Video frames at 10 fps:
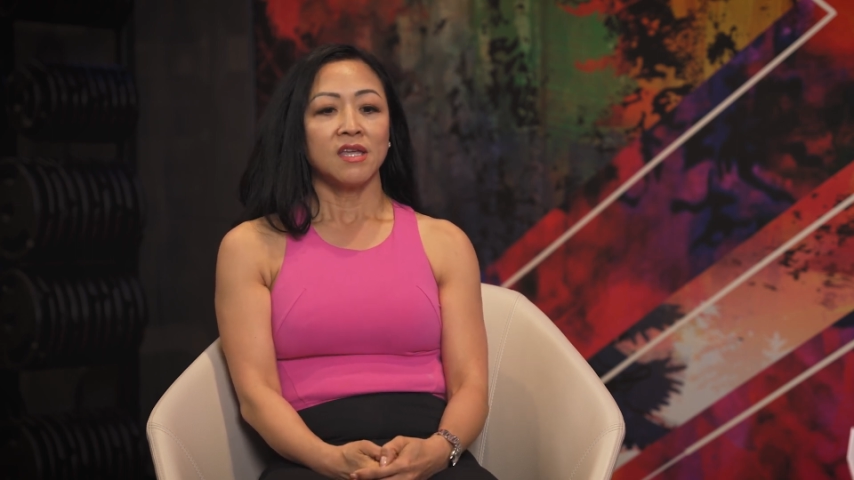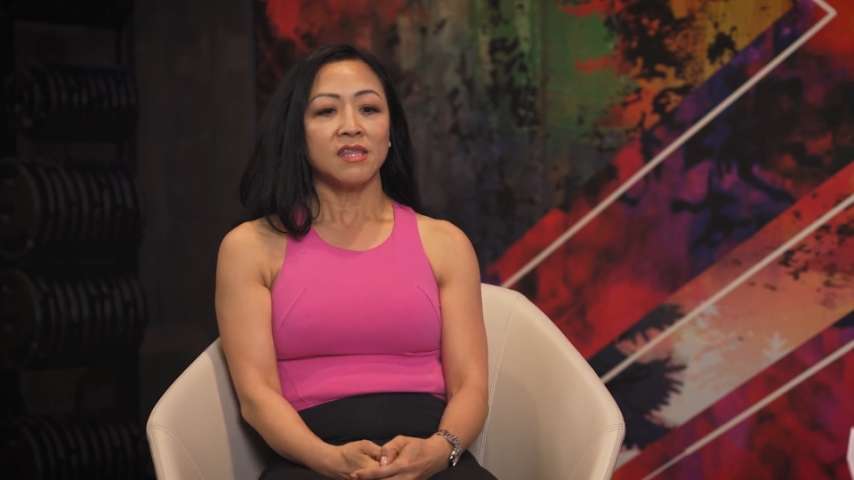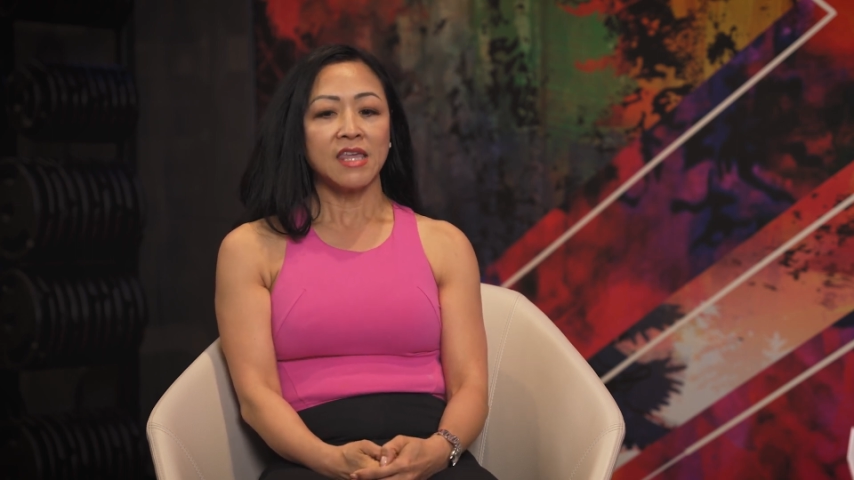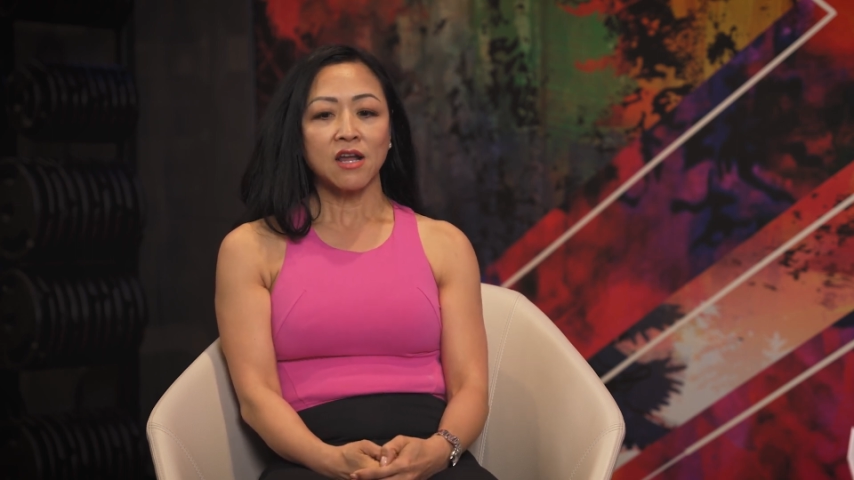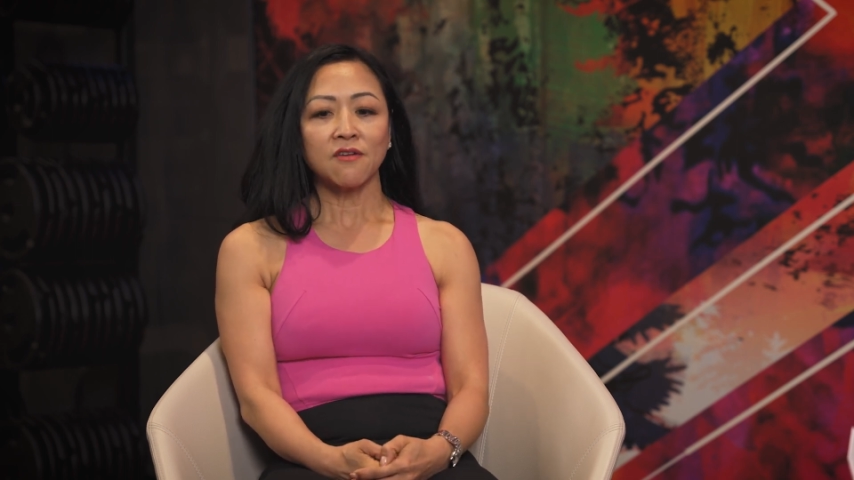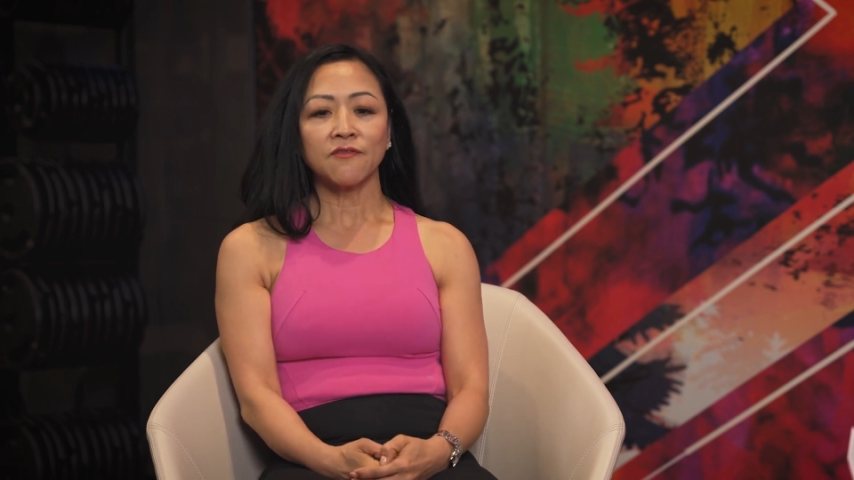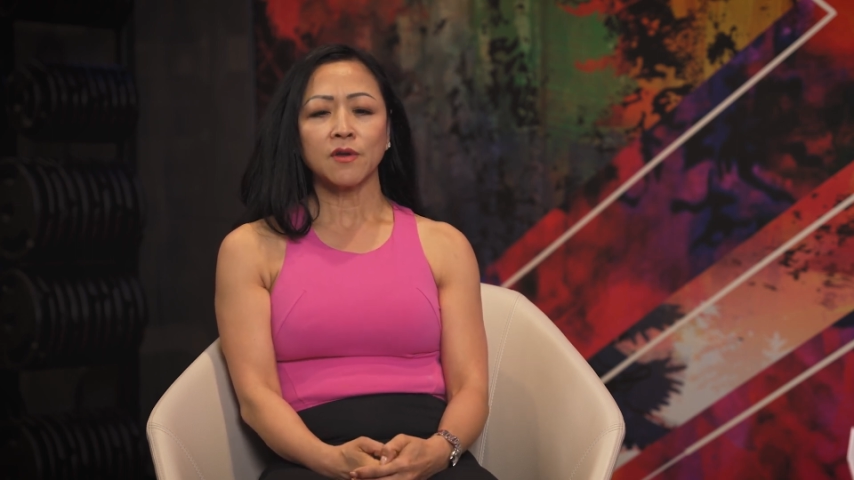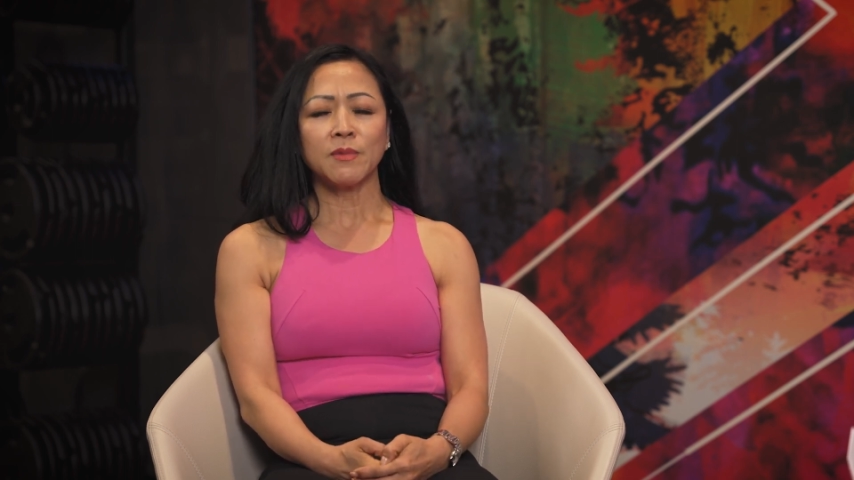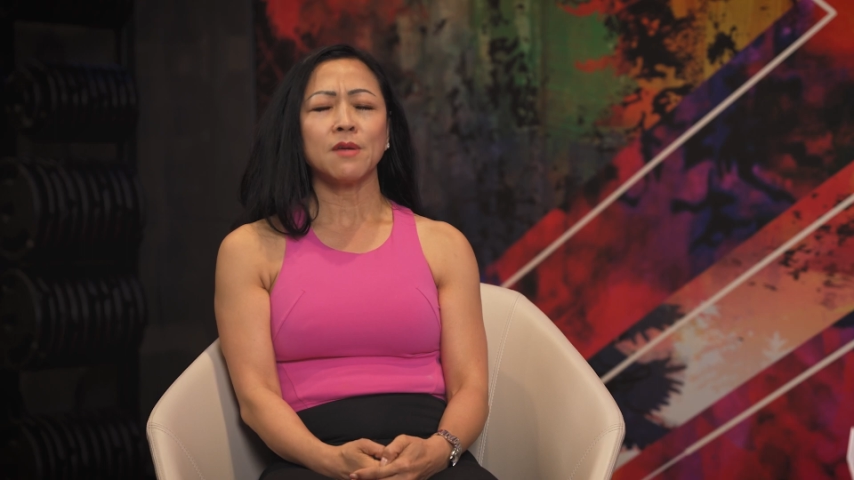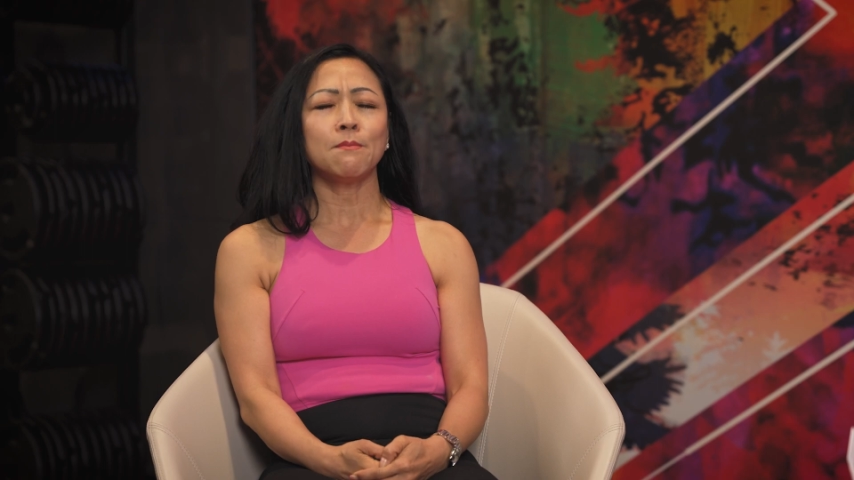there for
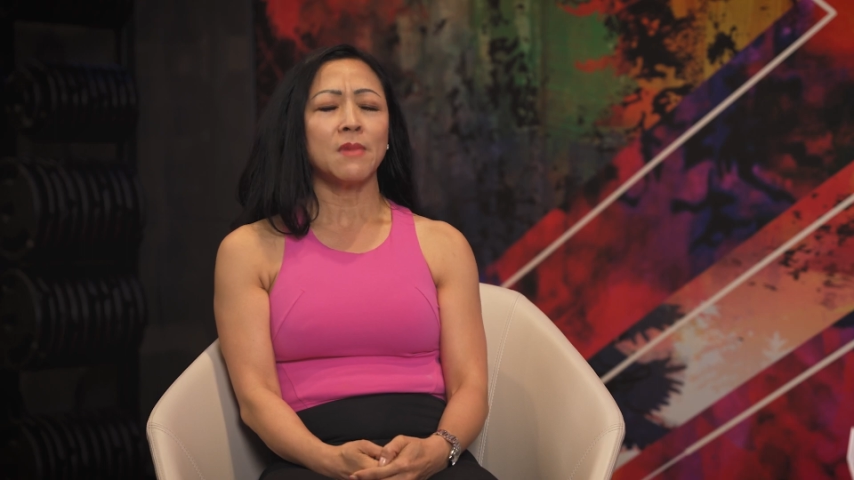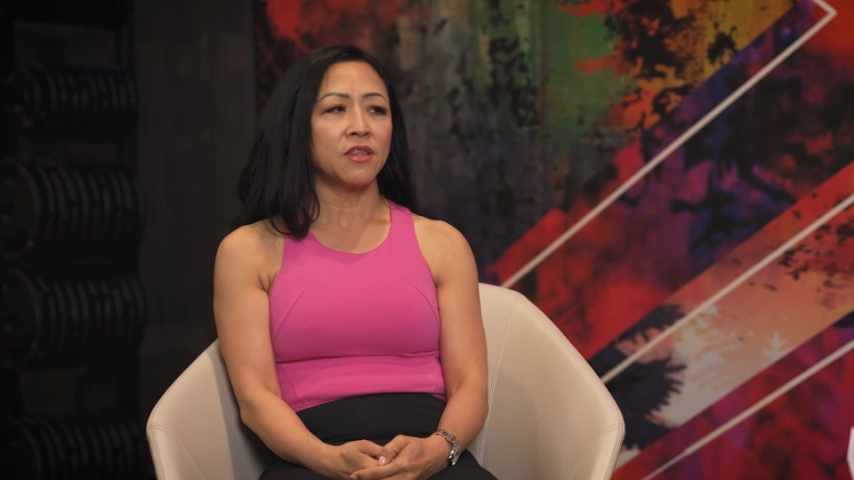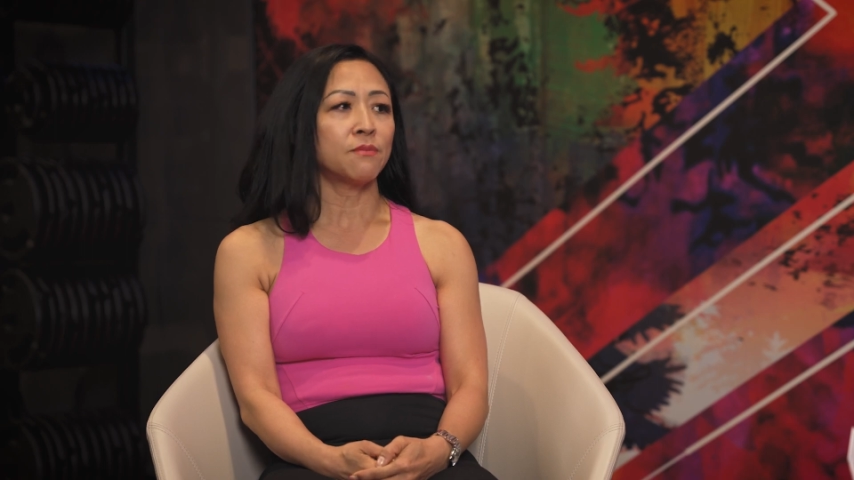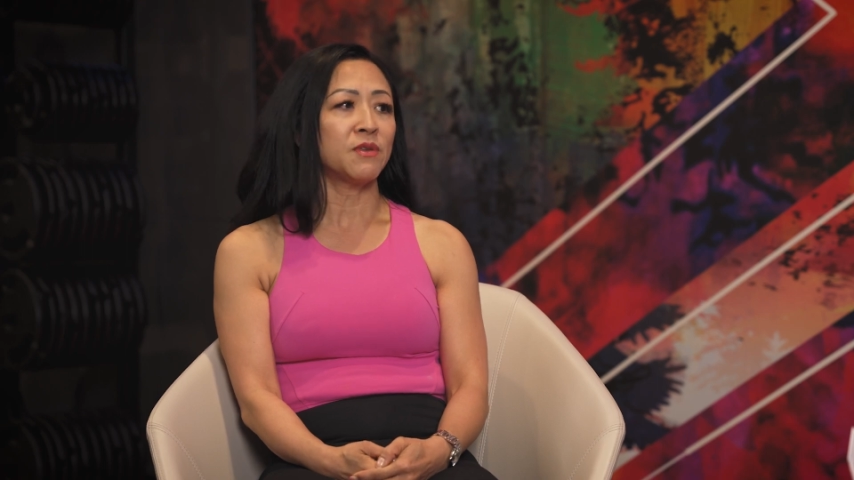about a month